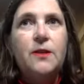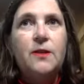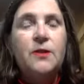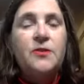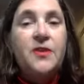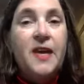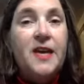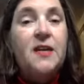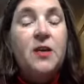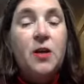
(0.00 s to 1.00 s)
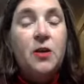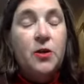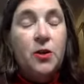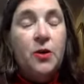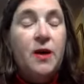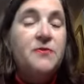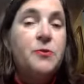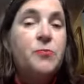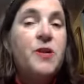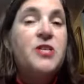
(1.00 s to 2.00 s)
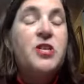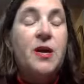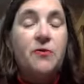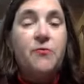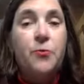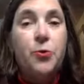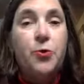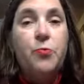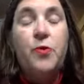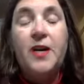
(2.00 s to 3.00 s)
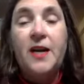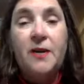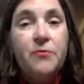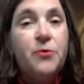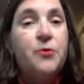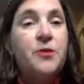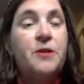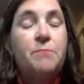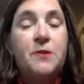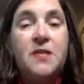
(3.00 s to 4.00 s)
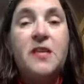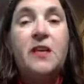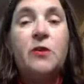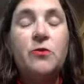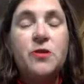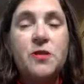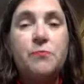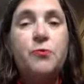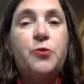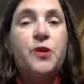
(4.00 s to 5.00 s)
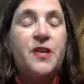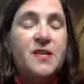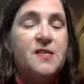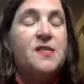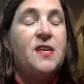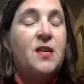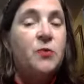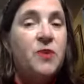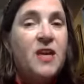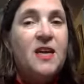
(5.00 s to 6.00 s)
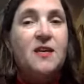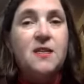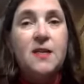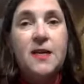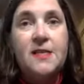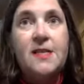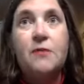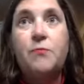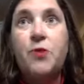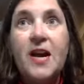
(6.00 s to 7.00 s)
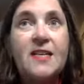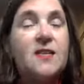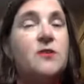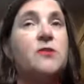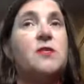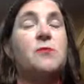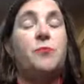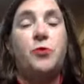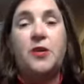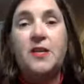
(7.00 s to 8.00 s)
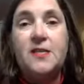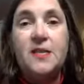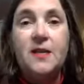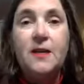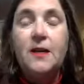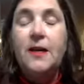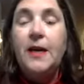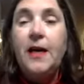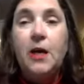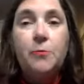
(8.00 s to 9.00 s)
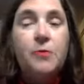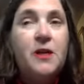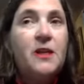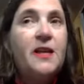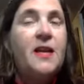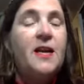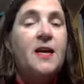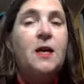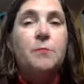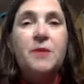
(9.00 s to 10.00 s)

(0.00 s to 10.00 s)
Then you have to reach out for whatever the particular support is that you need. Is it practical support? Is it help cleaning up?